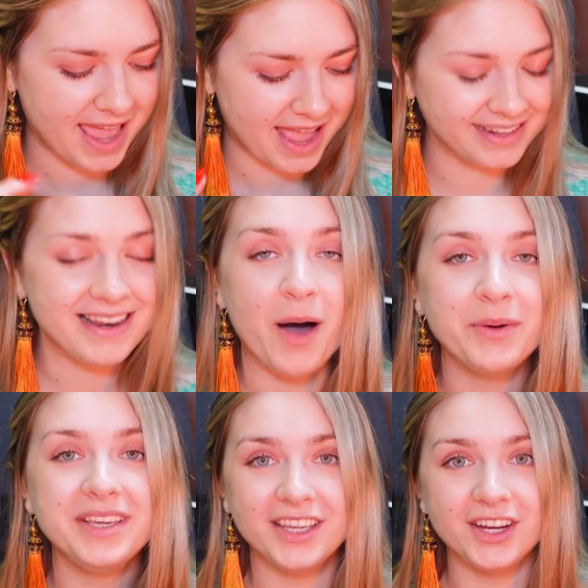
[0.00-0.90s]
And
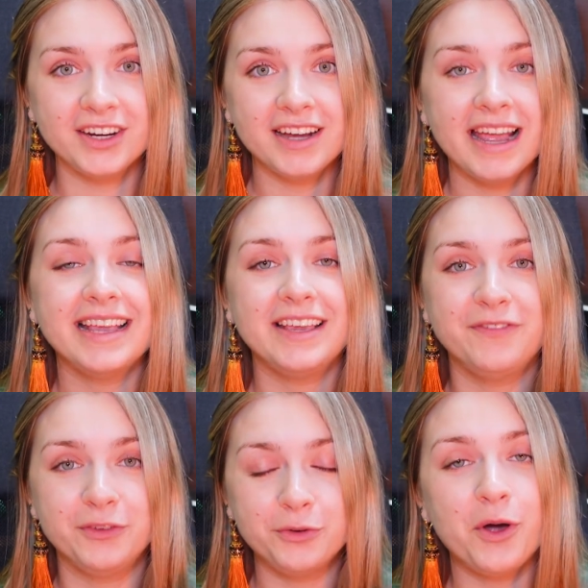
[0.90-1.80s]
now here,
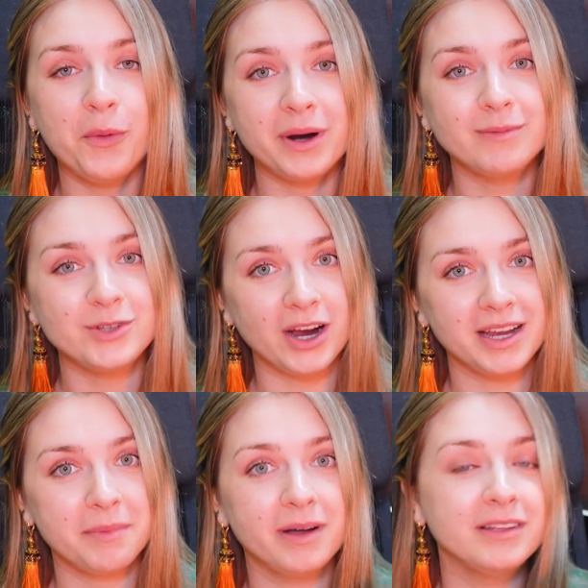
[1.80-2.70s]
if you know what I'm
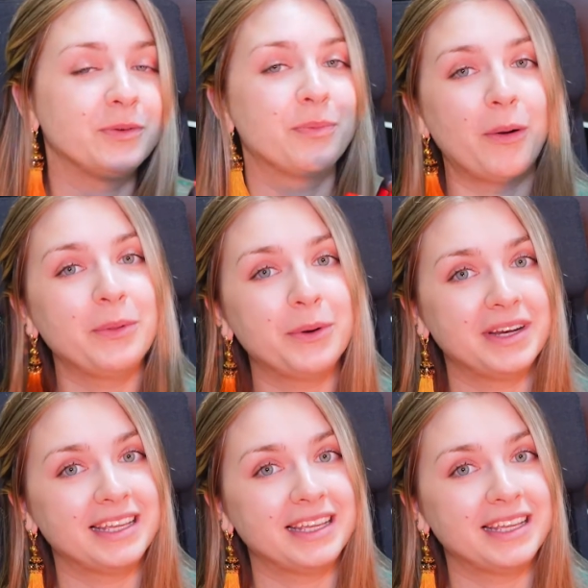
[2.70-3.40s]
talking about, you probably already